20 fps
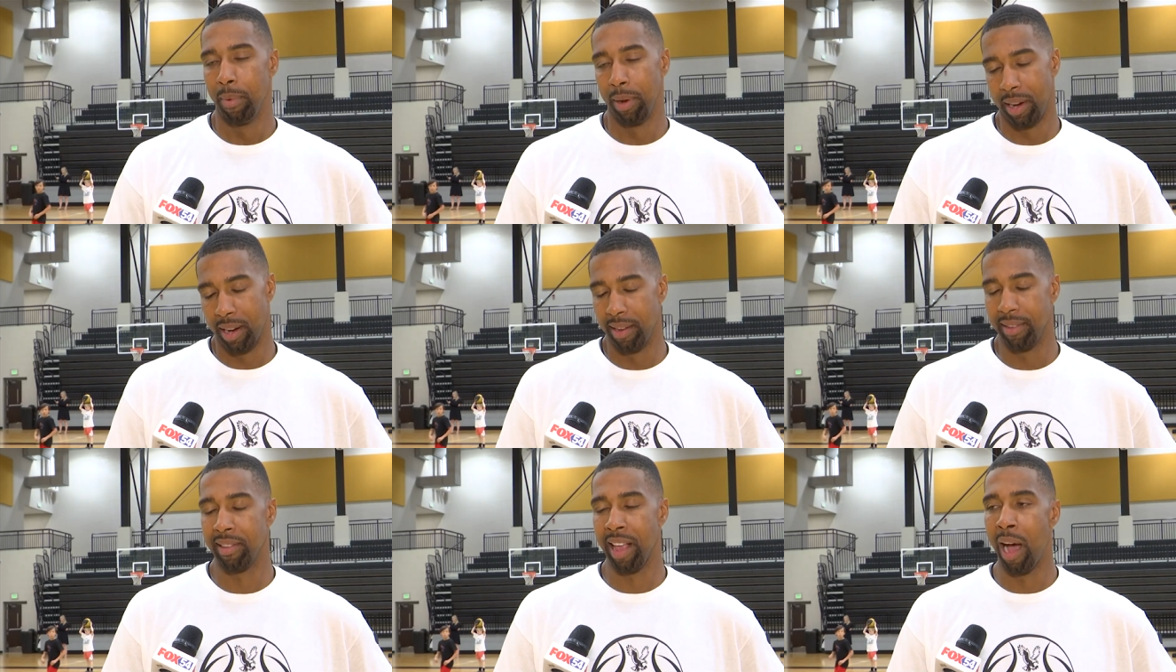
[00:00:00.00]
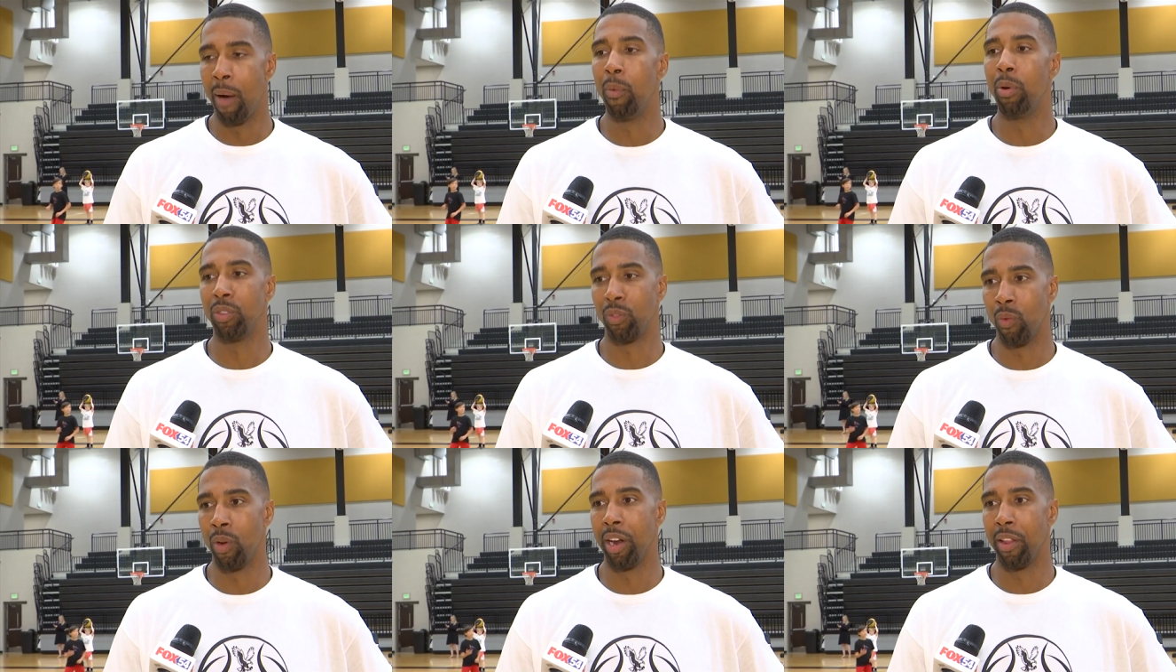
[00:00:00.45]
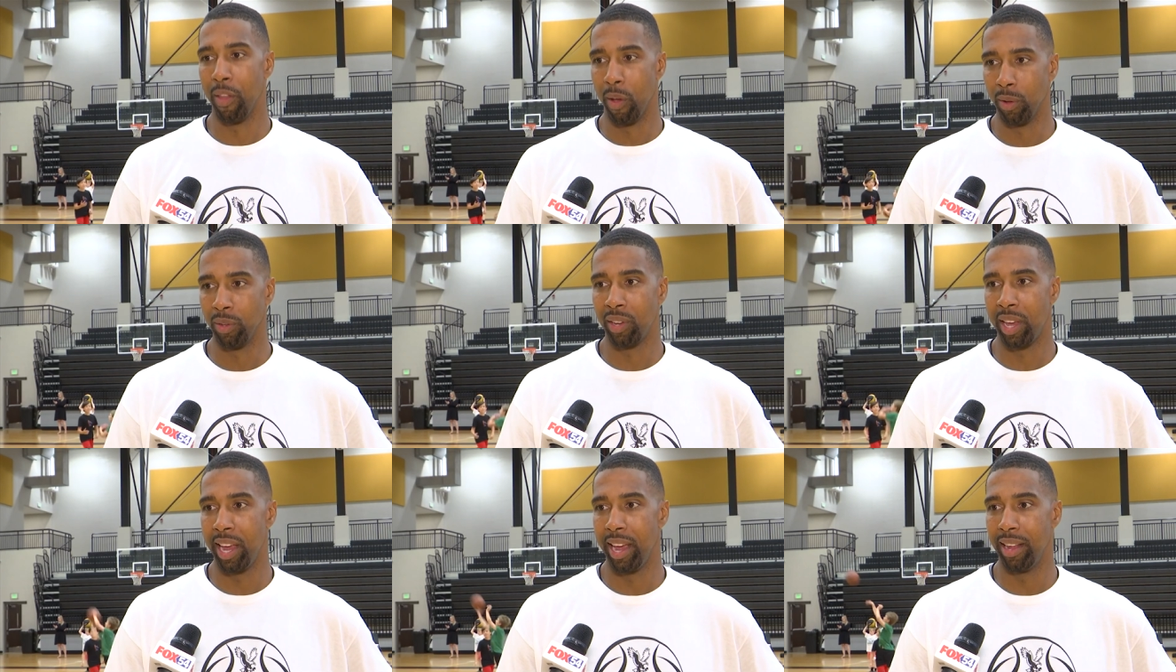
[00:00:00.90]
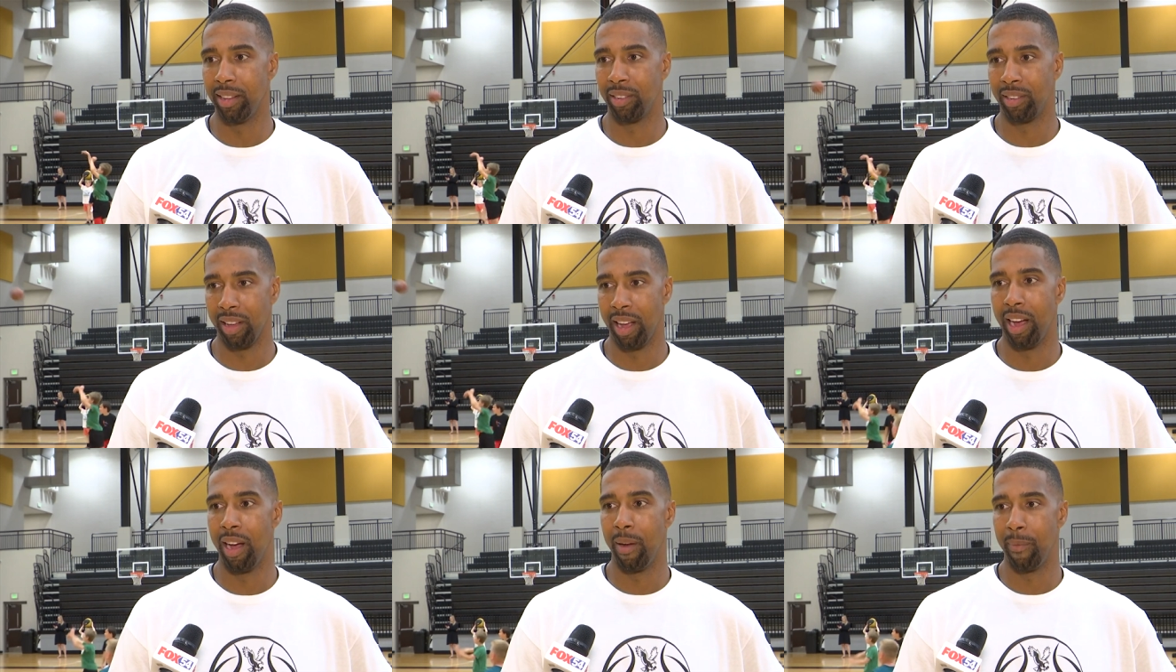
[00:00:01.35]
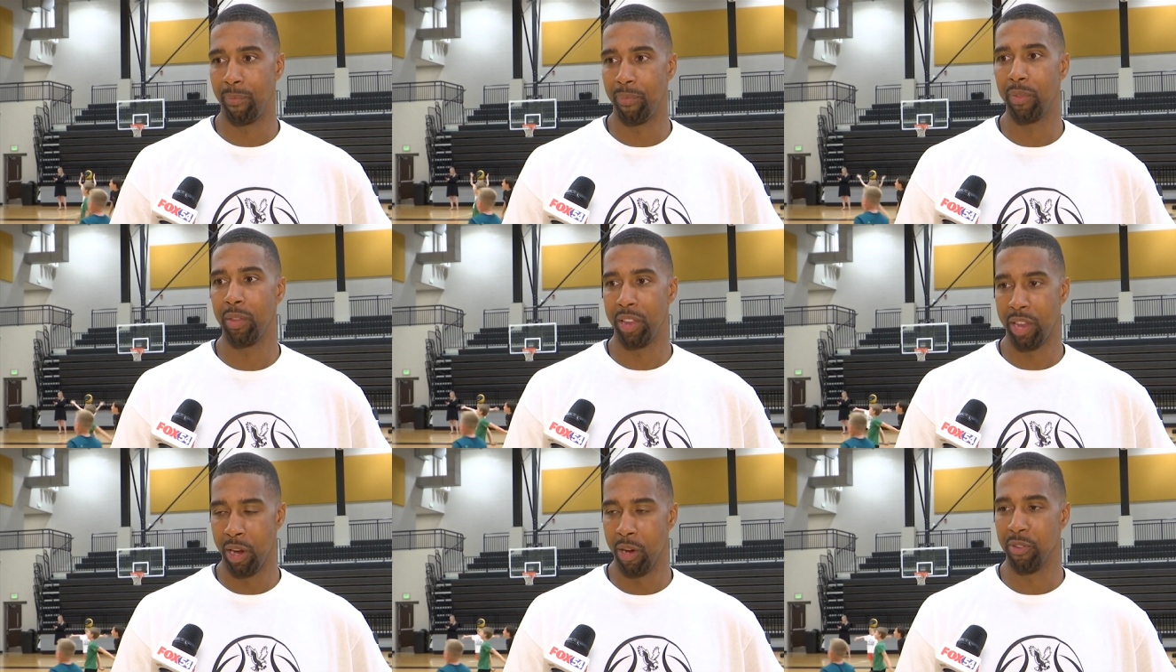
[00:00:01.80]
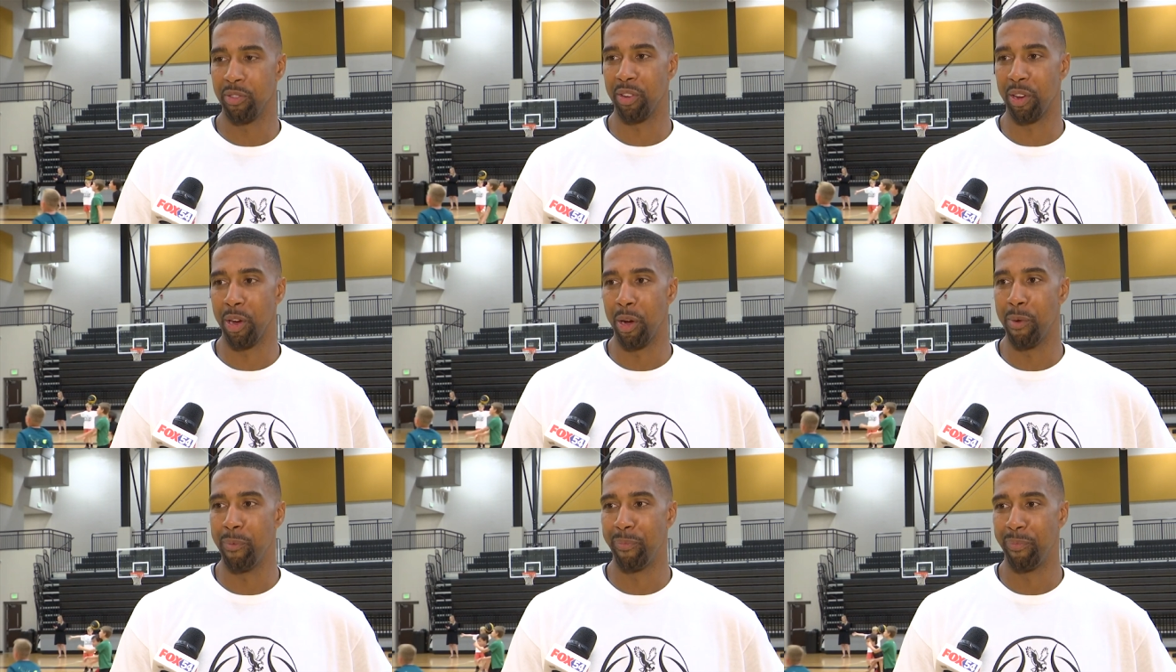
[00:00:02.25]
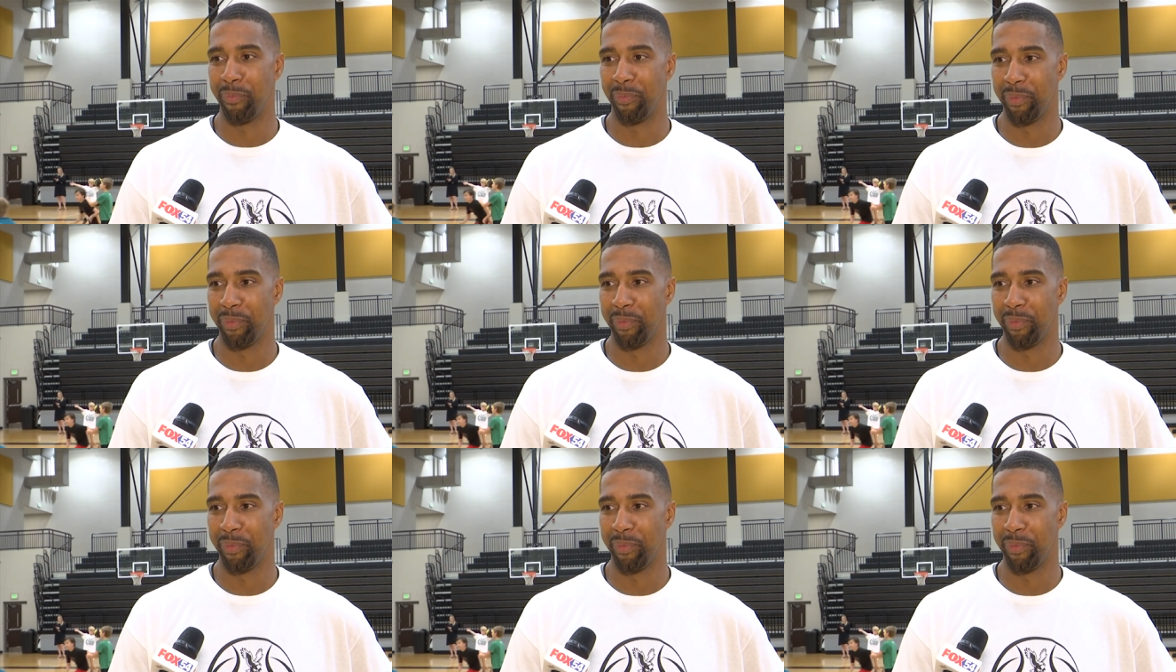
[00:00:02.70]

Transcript: because I was one of those kids um, years ago.